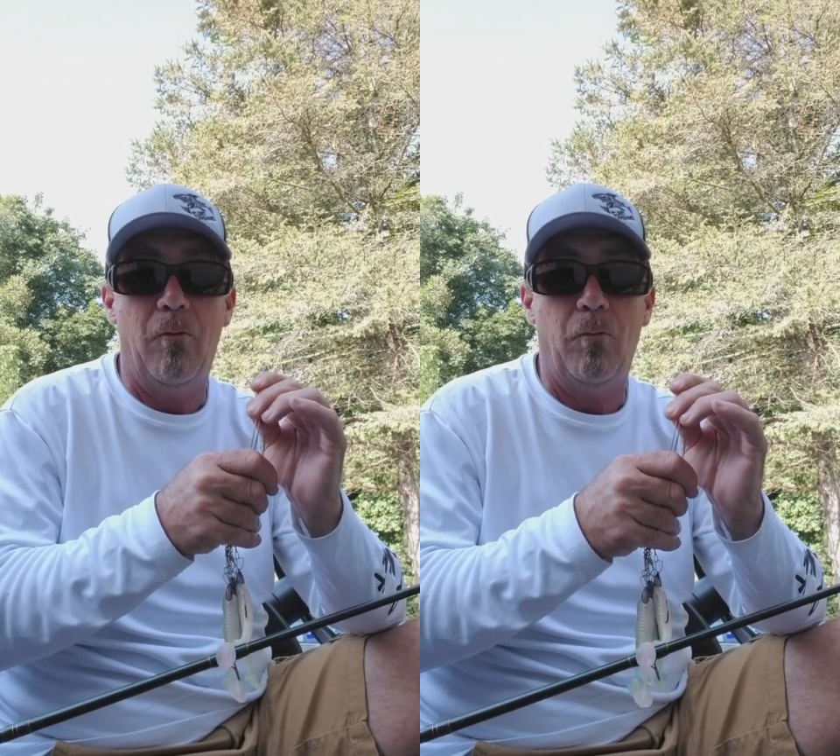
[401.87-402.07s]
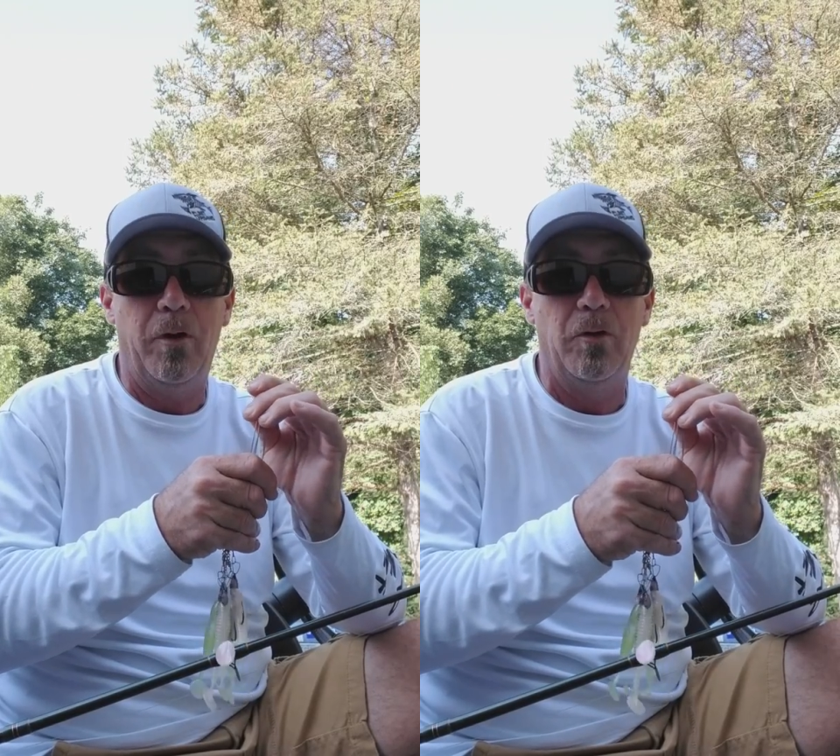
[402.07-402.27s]

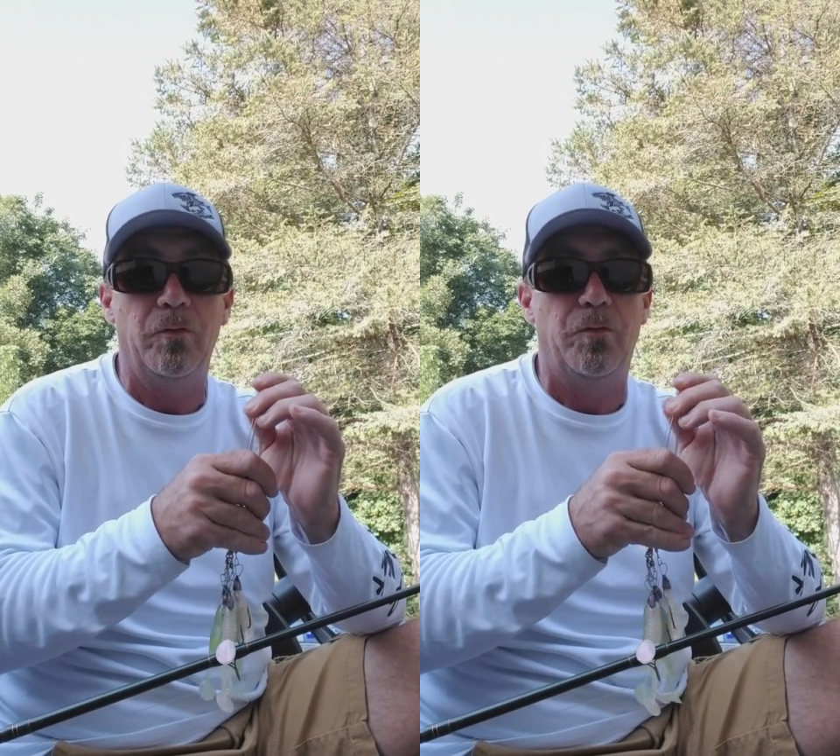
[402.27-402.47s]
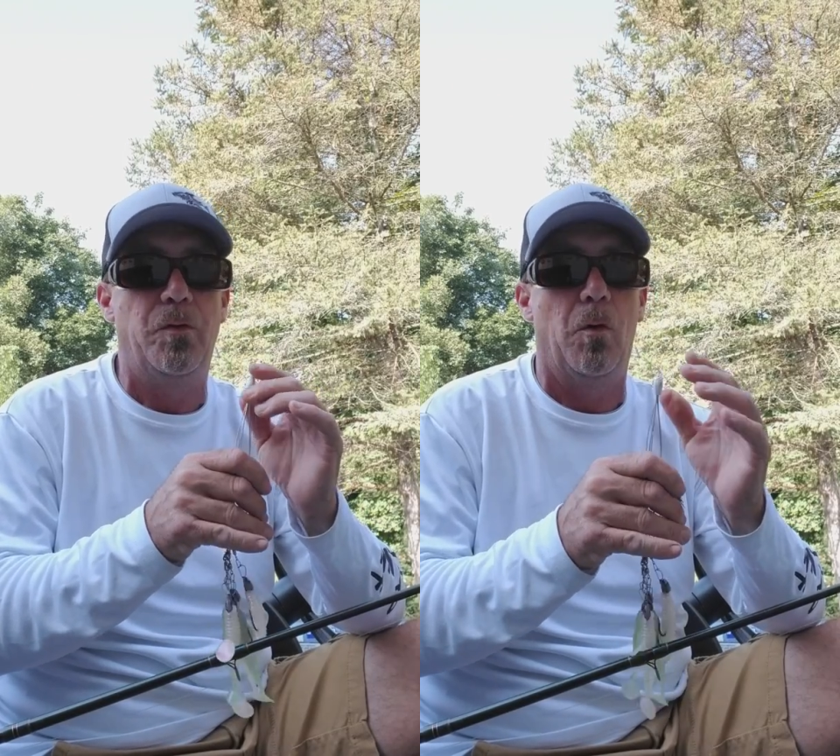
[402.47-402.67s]
real
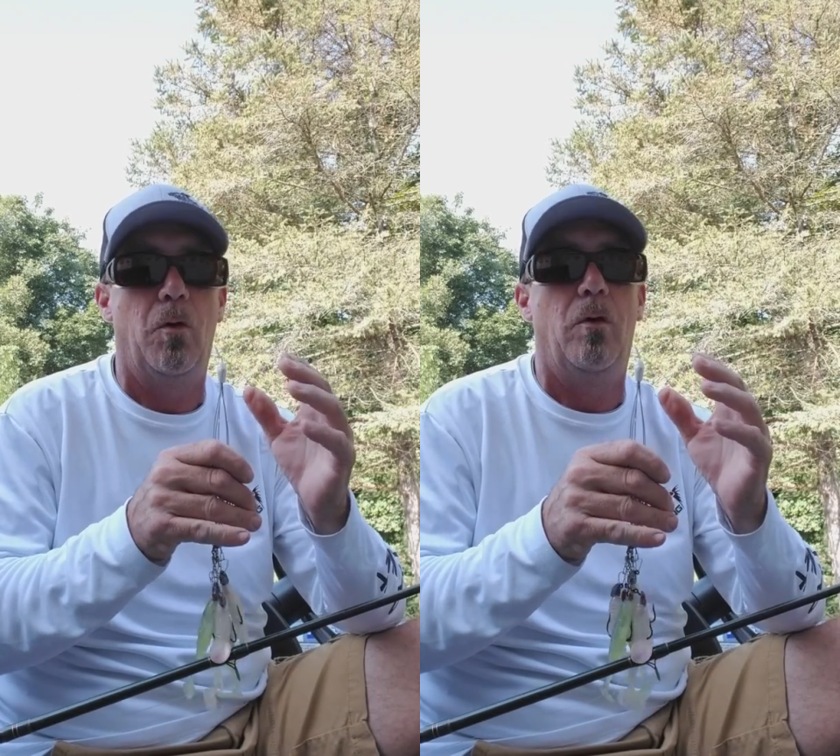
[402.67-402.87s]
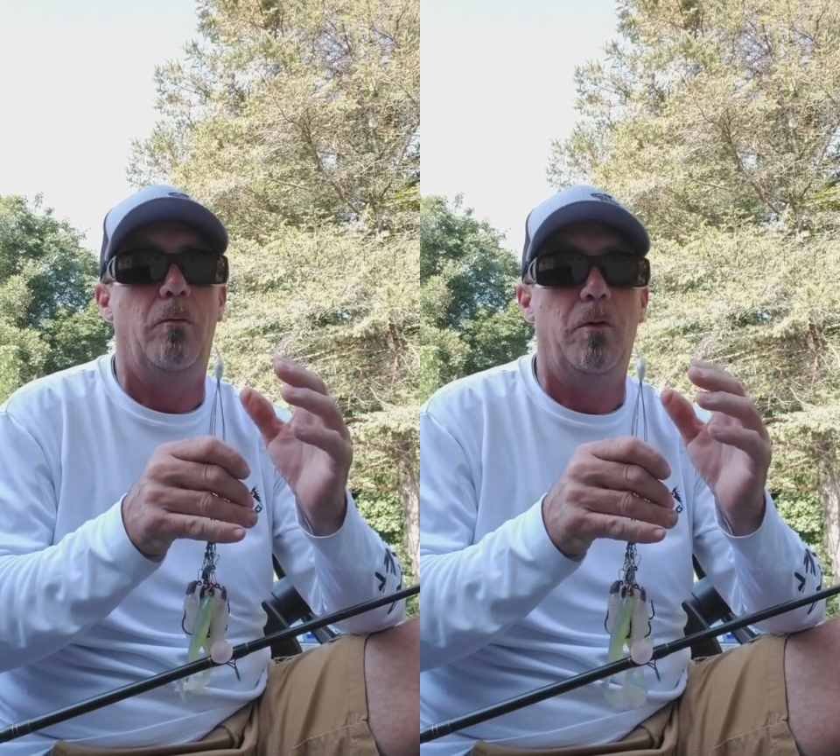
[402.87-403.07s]

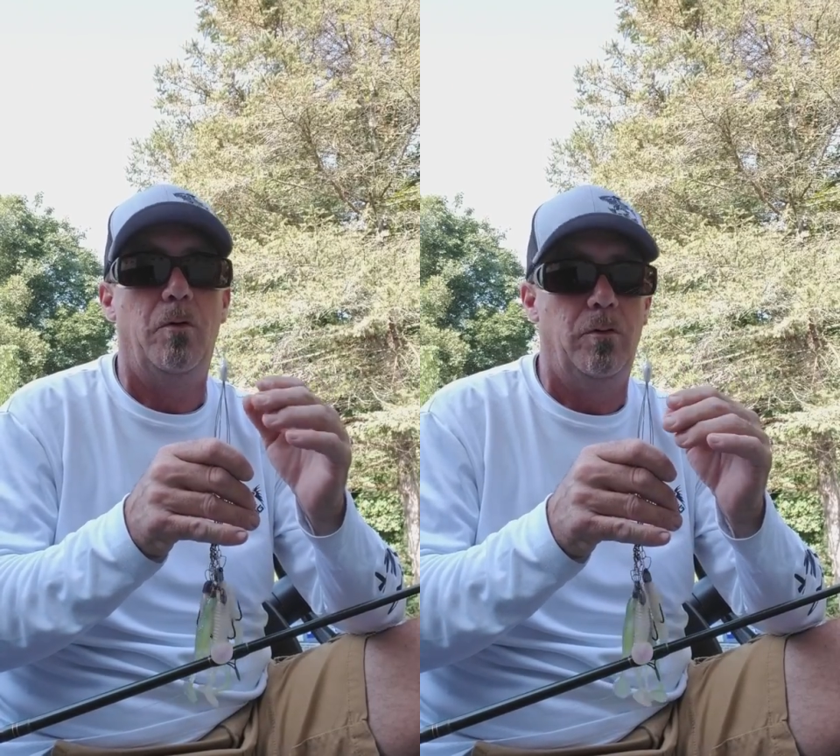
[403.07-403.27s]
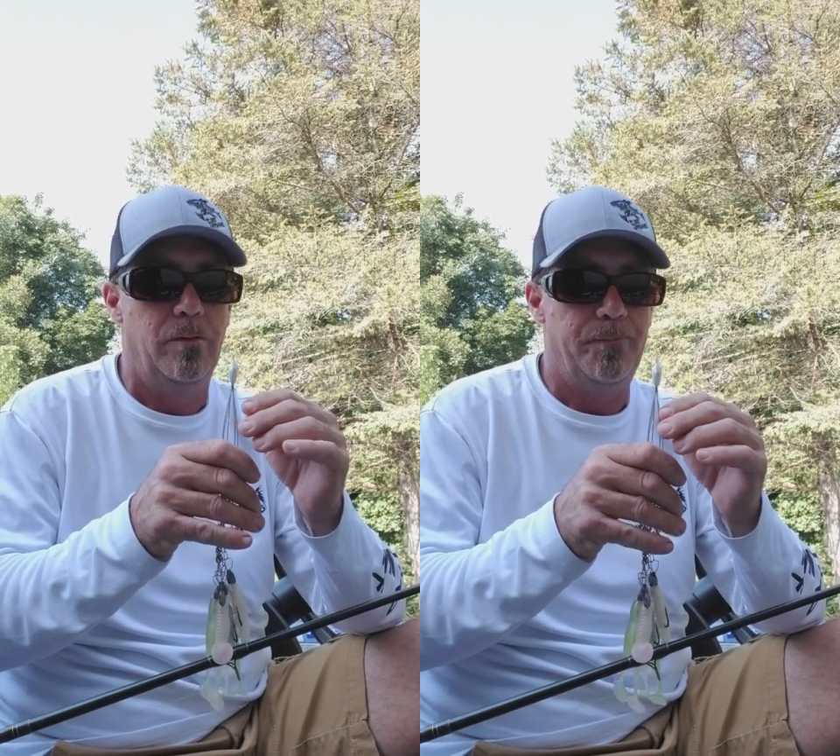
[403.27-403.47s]

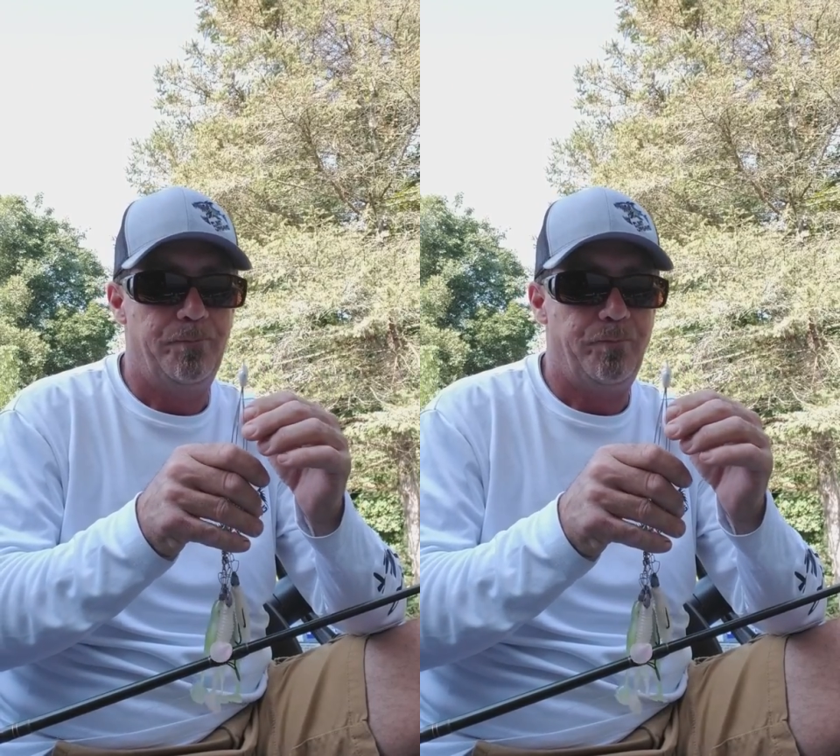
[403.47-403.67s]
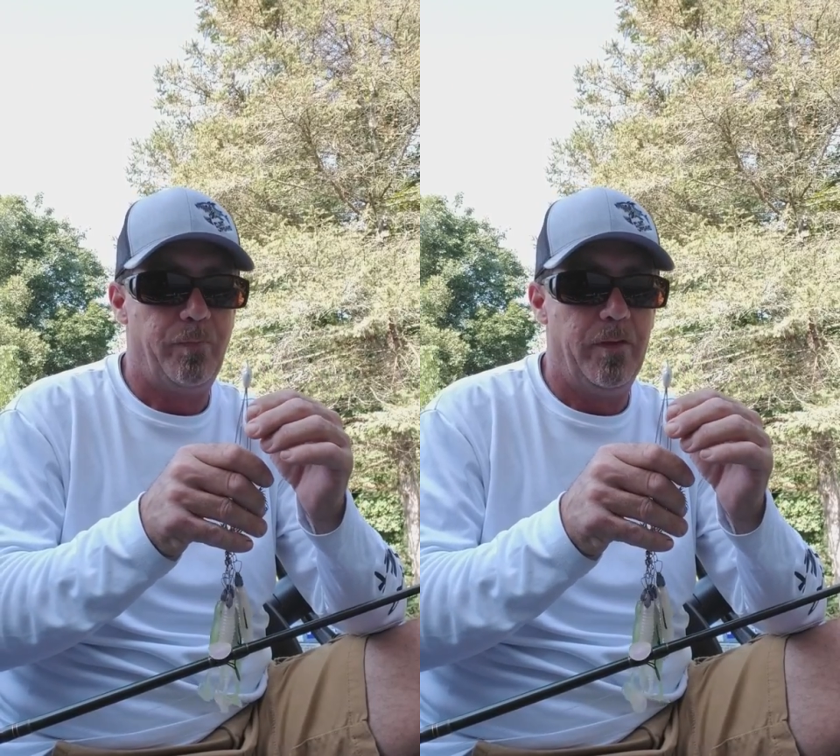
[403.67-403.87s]
durable,
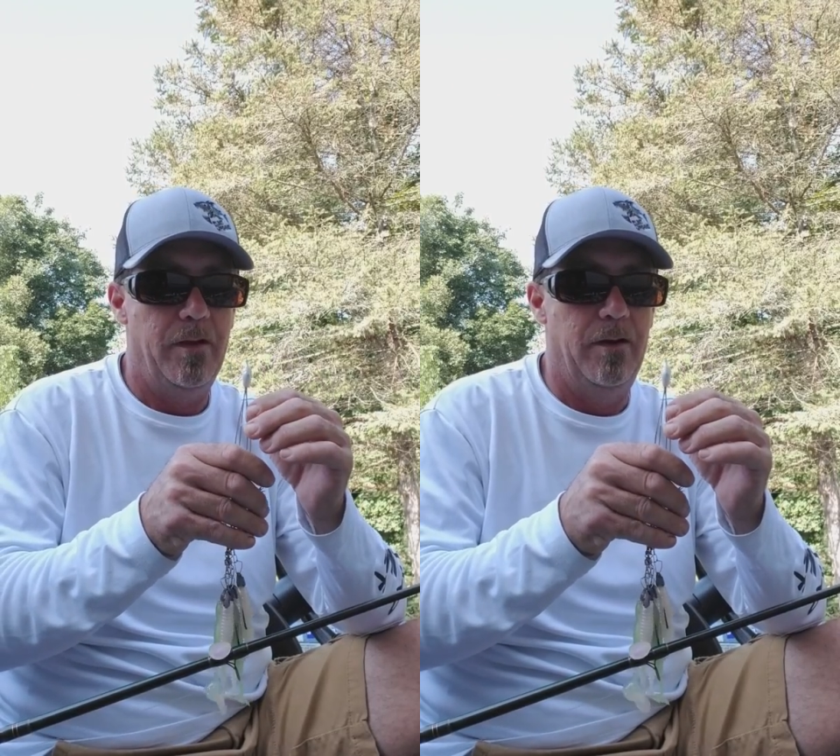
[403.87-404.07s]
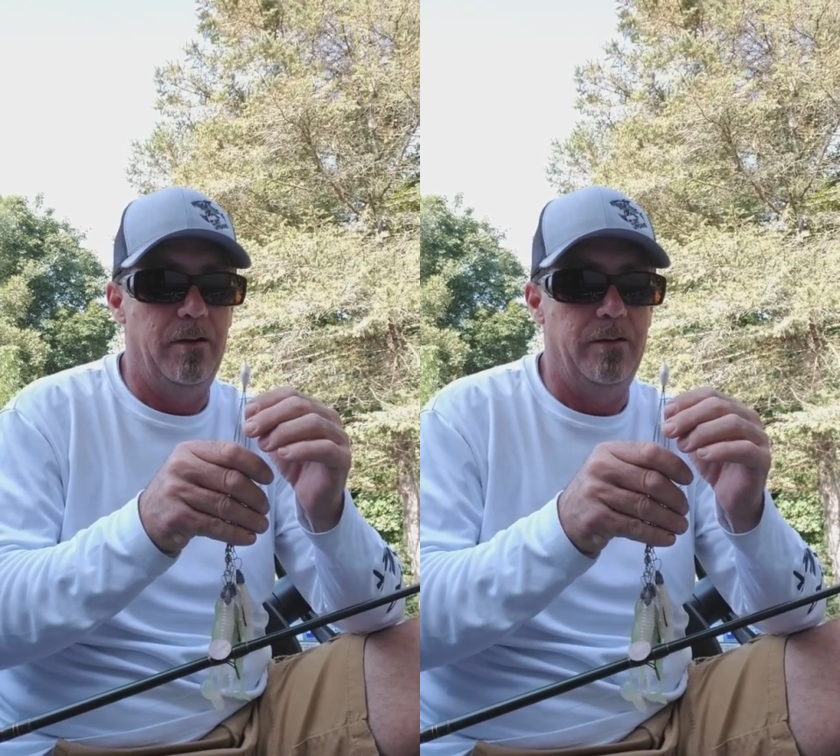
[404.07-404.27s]

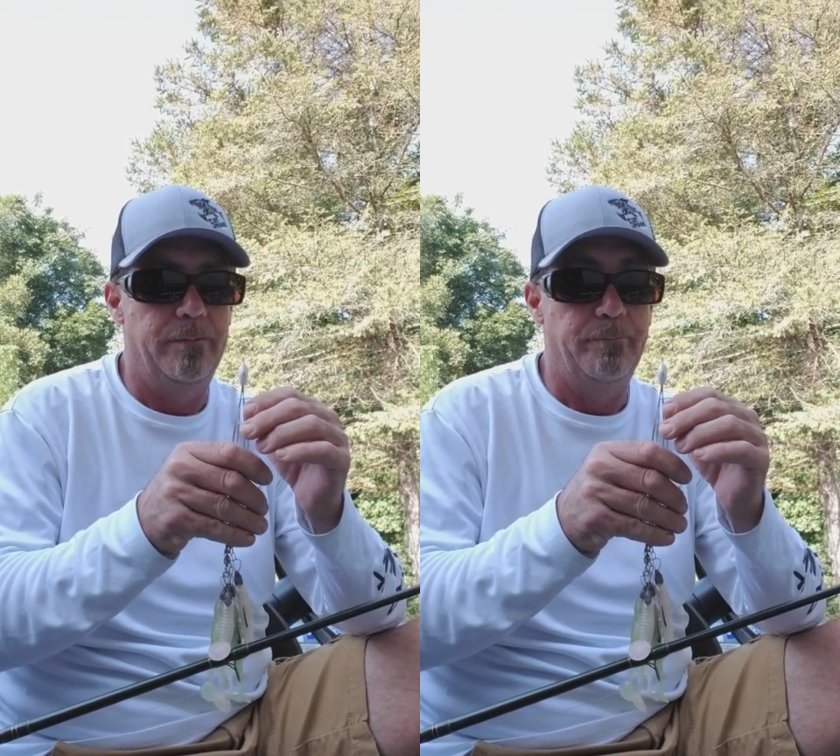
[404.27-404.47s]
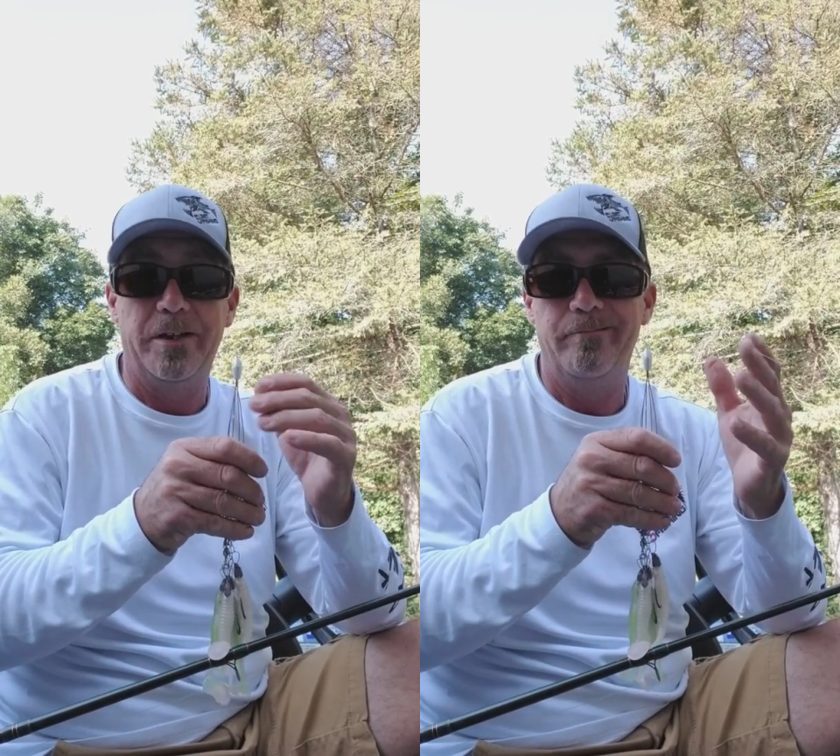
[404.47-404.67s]

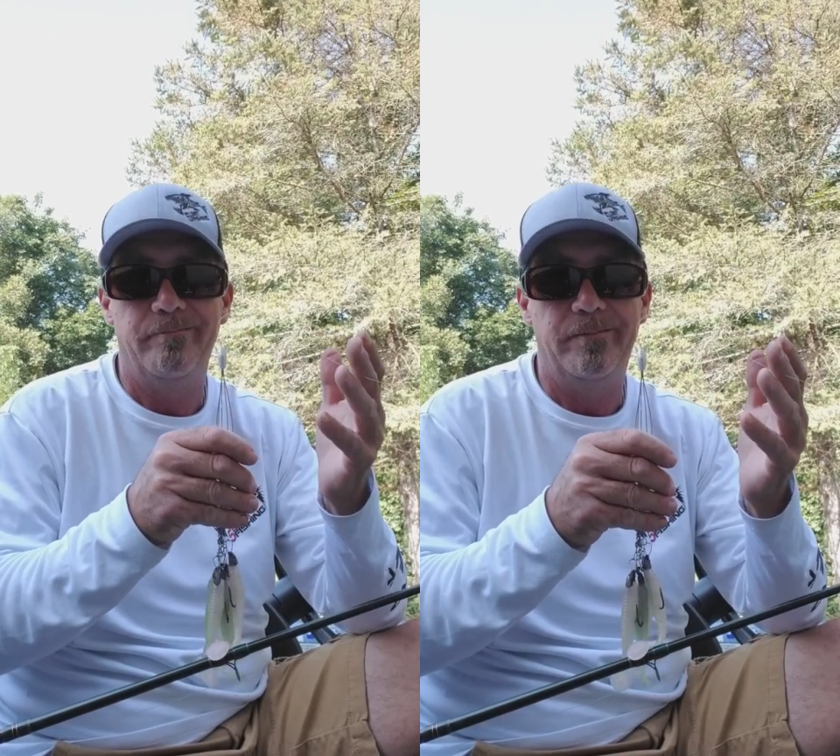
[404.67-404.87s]
but